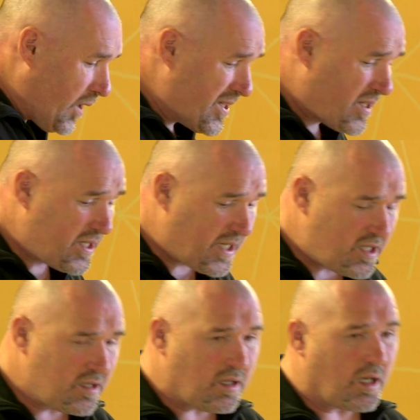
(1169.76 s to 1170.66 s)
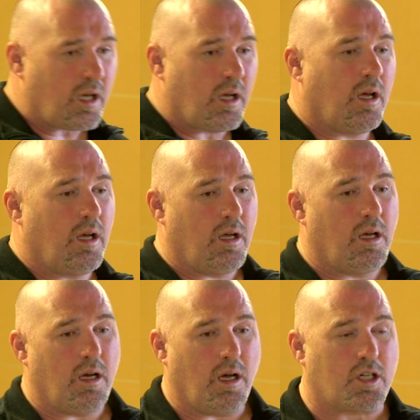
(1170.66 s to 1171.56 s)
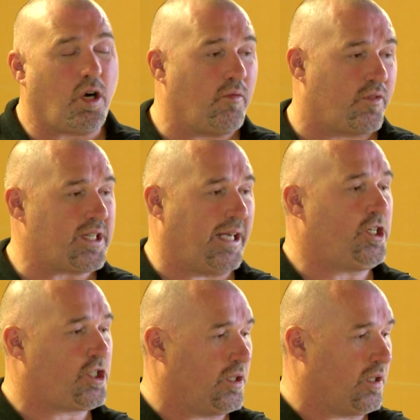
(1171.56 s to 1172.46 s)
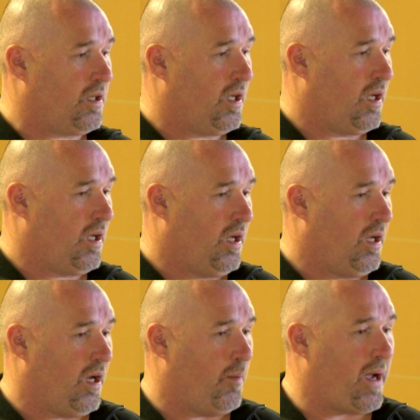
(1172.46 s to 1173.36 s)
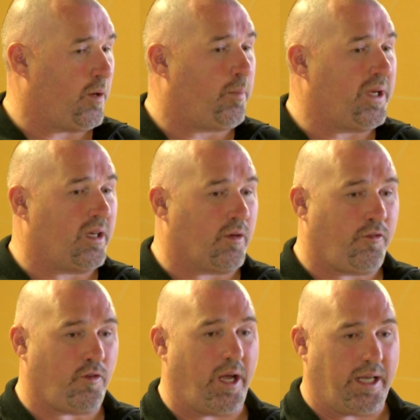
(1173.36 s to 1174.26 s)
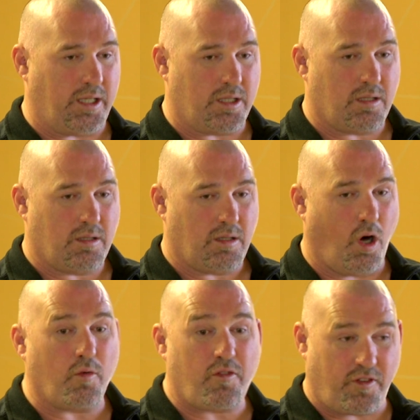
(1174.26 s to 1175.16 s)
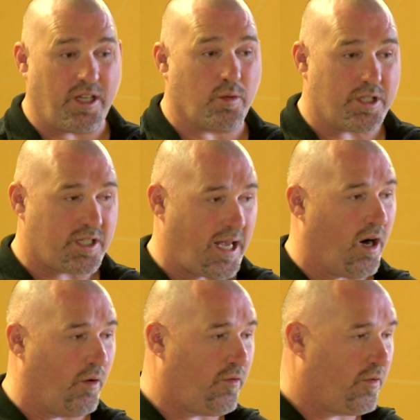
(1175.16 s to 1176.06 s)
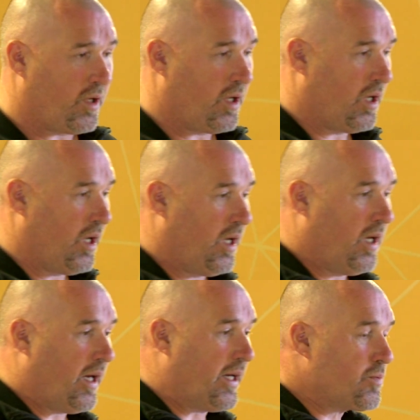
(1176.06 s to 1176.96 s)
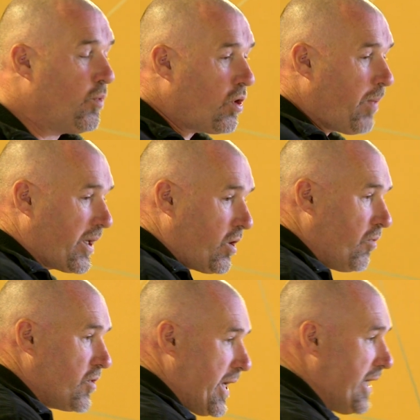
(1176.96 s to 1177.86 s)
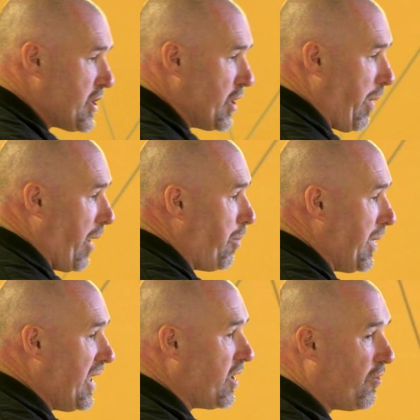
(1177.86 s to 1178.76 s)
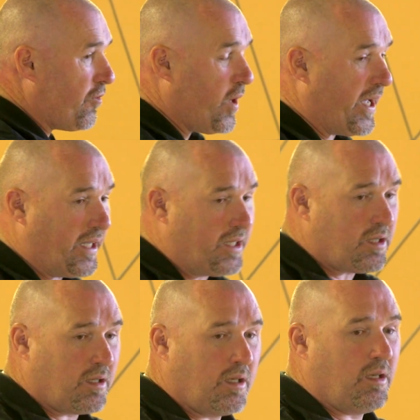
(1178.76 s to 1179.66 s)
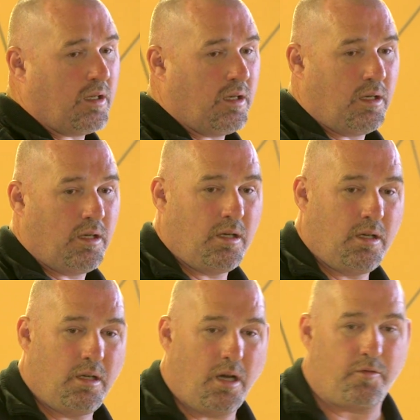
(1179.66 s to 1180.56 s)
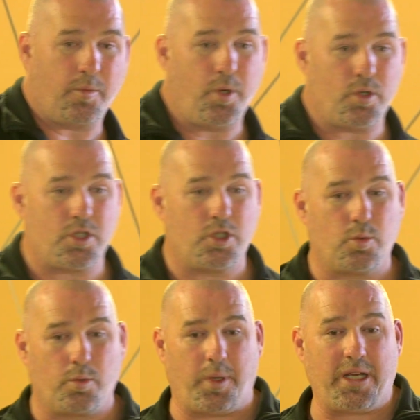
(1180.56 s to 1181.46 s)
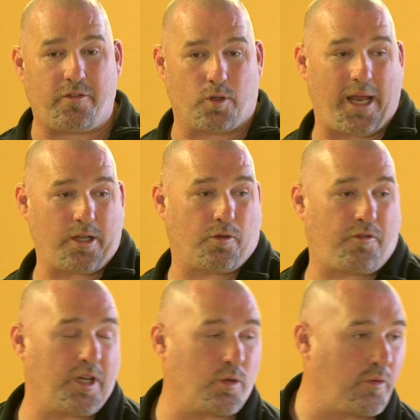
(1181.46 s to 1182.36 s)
is, this isn't a conversation about being afraid of fear itself. It's more about a conversation about being afraid of the person you would be if you let your fear